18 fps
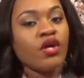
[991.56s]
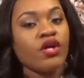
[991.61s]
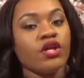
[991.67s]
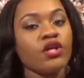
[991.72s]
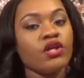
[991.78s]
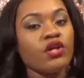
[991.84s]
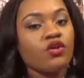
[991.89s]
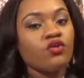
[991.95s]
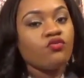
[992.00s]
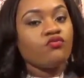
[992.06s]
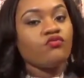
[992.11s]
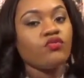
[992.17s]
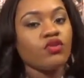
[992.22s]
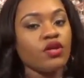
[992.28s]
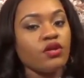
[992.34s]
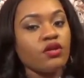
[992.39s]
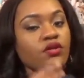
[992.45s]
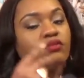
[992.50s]
little
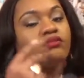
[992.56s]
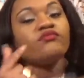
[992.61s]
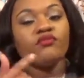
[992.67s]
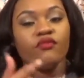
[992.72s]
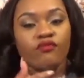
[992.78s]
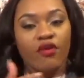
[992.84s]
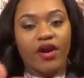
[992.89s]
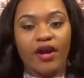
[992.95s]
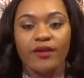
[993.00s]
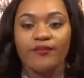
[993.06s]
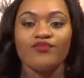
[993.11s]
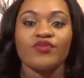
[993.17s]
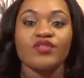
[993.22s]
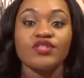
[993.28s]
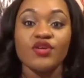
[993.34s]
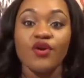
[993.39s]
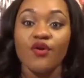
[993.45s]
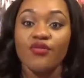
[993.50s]
right.
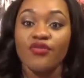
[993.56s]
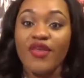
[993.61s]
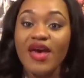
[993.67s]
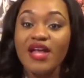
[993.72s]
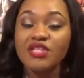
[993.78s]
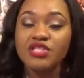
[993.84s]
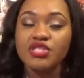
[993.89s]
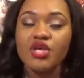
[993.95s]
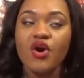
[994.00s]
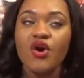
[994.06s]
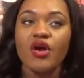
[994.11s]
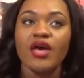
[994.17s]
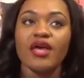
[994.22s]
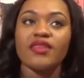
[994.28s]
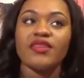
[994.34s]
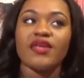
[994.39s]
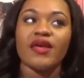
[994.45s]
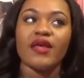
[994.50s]
So that song,
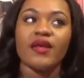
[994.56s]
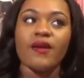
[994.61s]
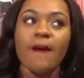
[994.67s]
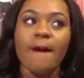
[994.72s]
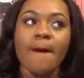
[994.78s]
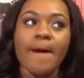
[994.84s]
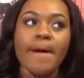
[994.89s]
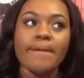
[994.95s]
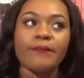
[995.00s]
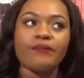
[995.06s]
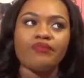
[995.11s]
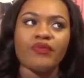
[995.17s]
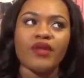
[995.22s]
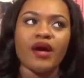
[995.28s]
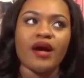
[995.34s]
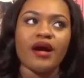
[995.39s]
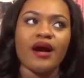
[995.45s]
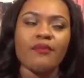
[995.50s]
and then
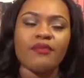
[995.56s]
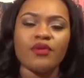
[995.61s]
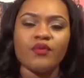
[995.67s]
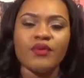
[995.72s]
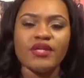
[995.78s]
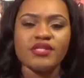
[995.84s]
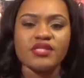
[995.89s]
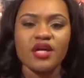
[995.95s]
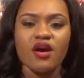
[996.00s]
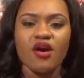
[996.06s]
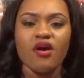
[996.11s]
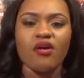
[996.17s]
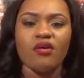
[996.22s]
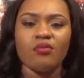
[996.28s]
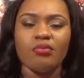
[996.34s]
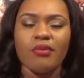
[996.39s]
a couple of weeks ago,